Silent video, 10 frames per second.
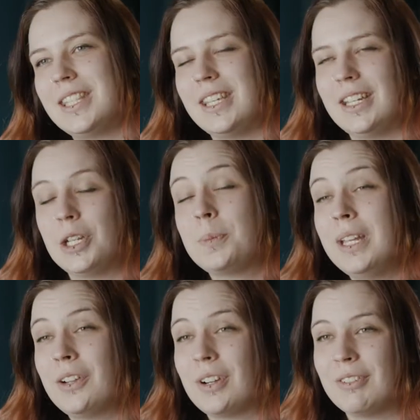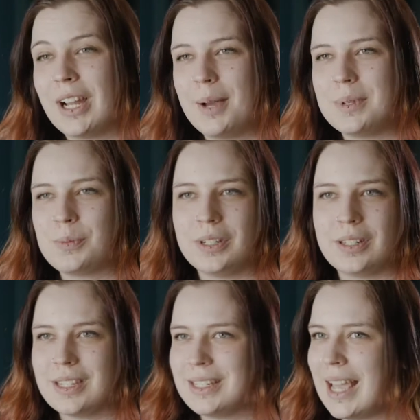The European green crab is one of
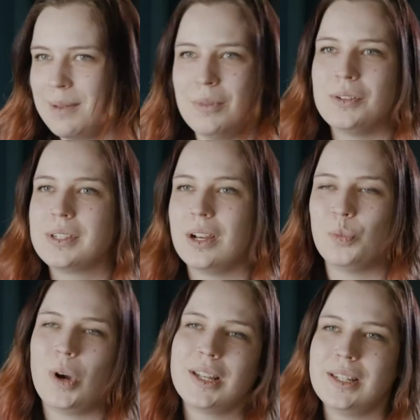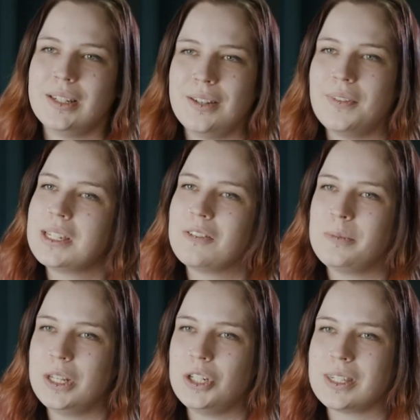the 10 most unwanted invasive
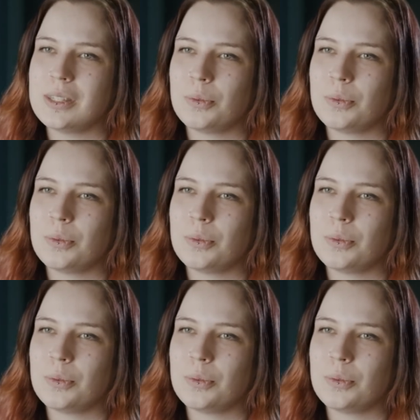species in the